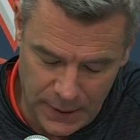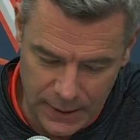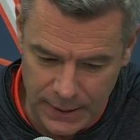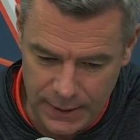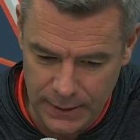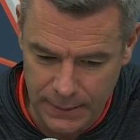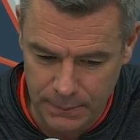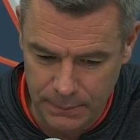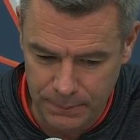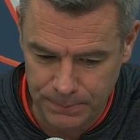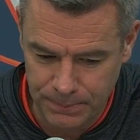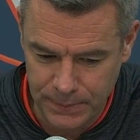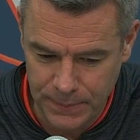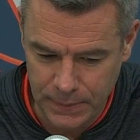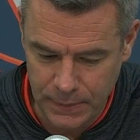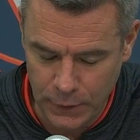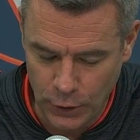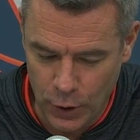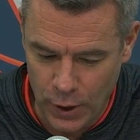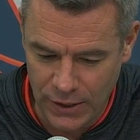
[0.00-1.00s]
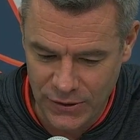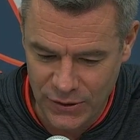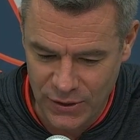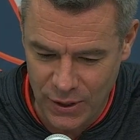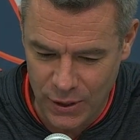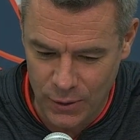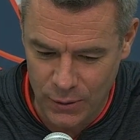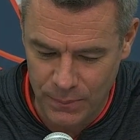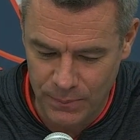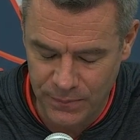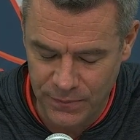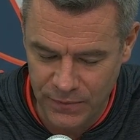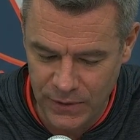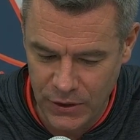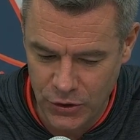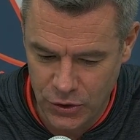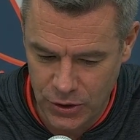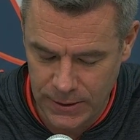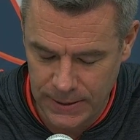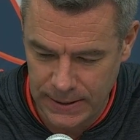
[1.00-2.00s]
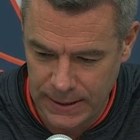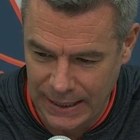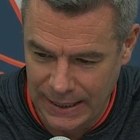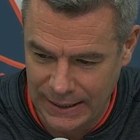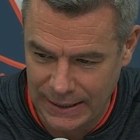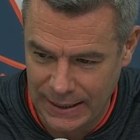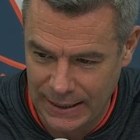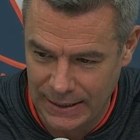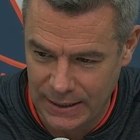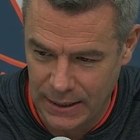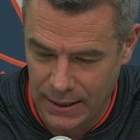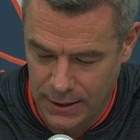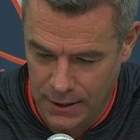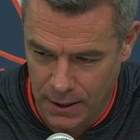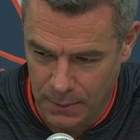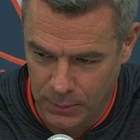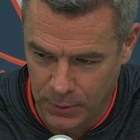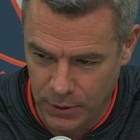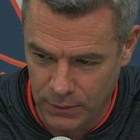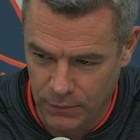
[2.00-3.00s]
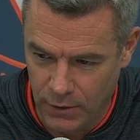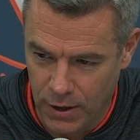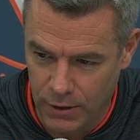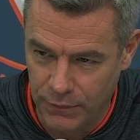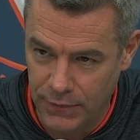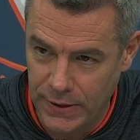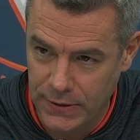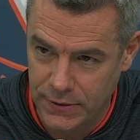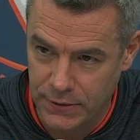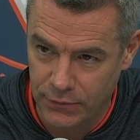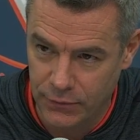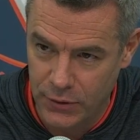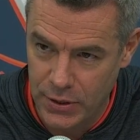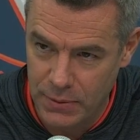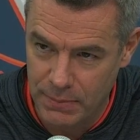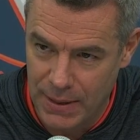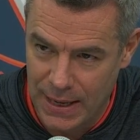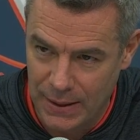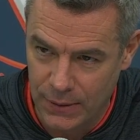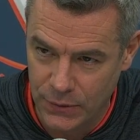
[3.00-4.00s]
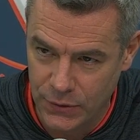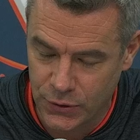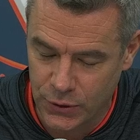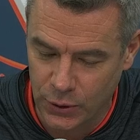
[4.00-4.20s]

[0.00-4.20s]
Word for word: um, lost our vision, and then a couple of offensive rebounds.